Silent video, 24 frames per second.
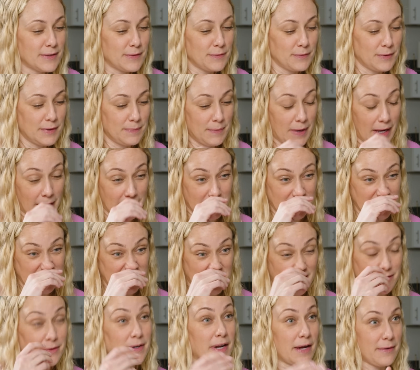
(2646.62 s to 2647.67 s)
that would, back in the
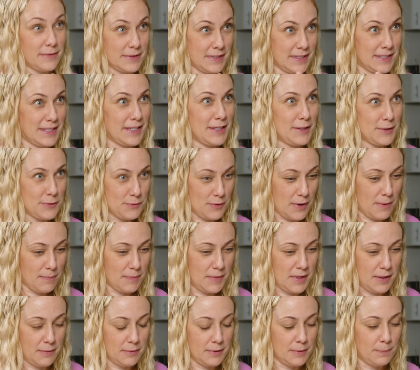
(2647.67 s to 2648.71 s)
day when I was a sales rep,
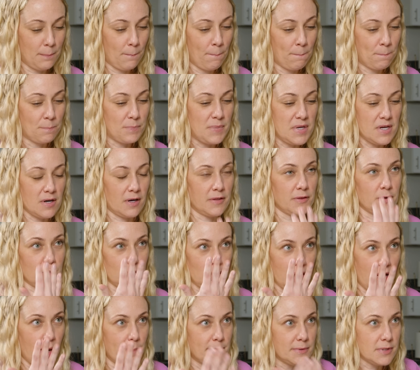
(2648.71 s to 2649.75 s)
they would be on their
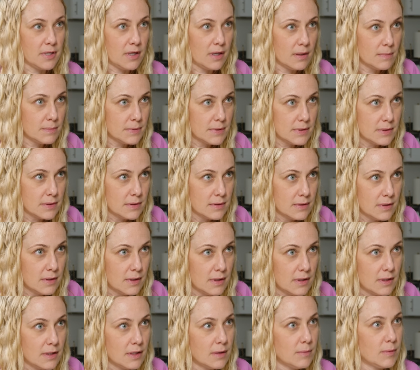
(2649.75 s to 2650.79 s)
laptops.
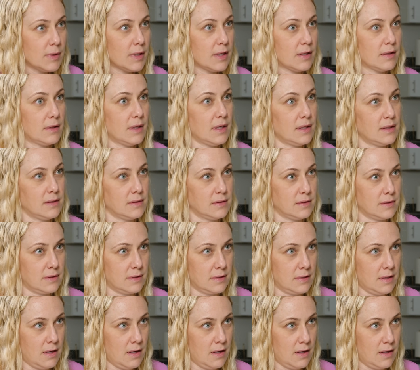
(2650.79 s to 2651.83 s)
Yeah. And I'm like, that is just
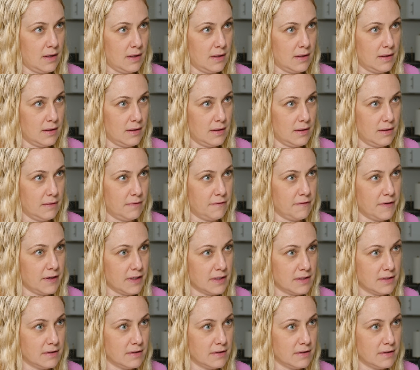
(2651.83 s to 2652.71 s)
not effective.